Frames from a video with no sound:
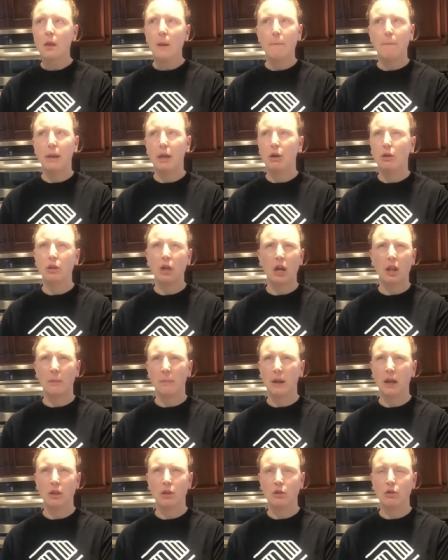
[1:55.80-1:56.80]
pickled
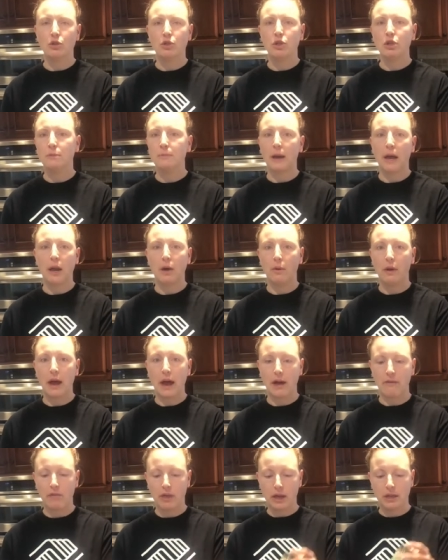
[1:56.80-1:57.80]
jalapeno juice, but I don't
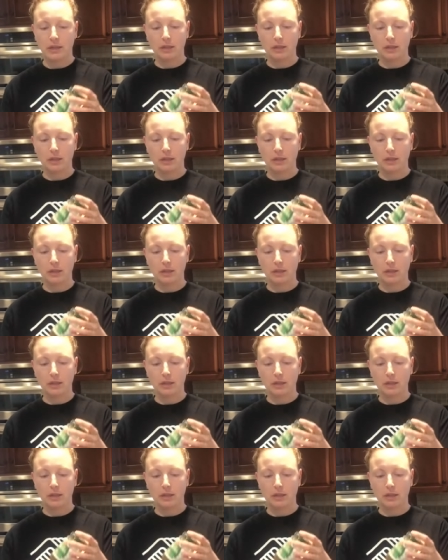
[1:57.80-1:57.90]
have that.